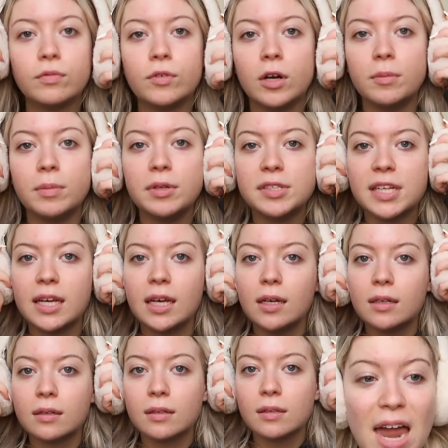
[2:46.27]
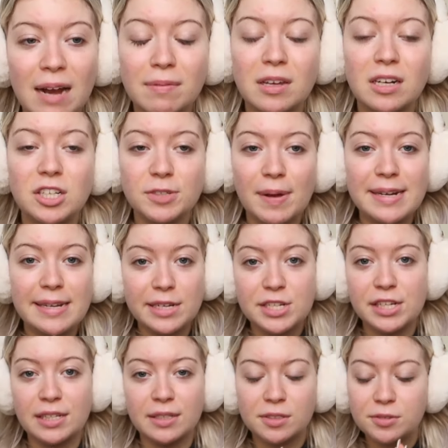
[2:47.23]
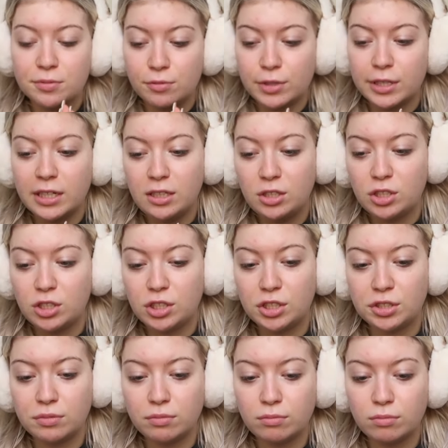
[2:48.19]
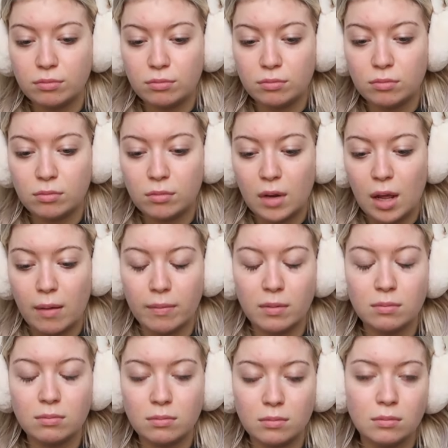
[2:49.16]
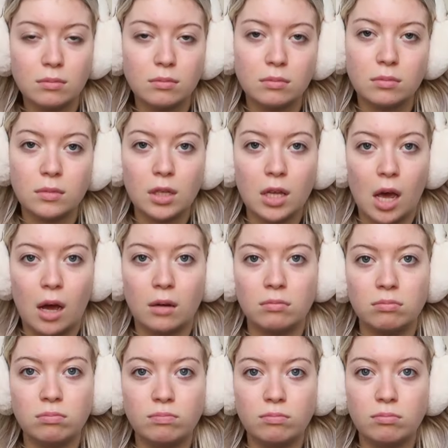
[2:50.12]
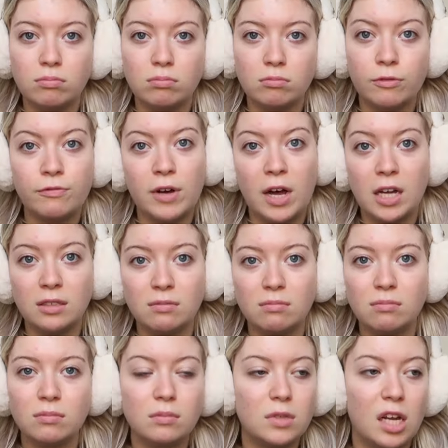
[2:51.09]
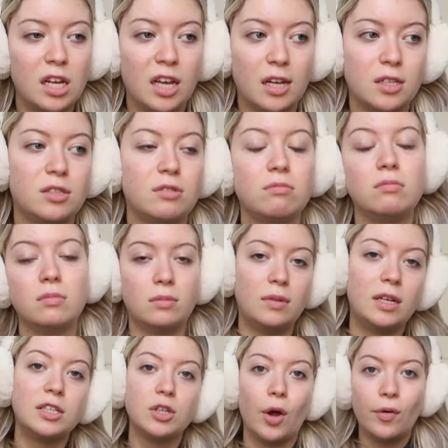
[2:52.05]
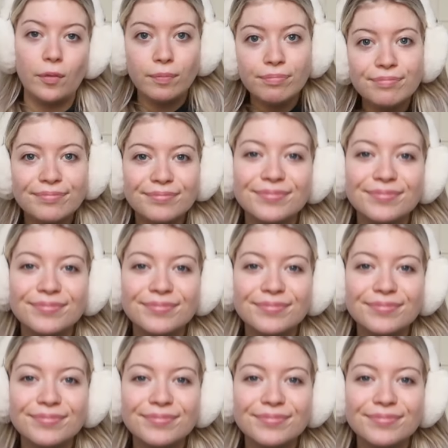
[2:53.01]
for music. And I'm gonna do my dishes, which I'm, yeah, fun, I guess. Let's go.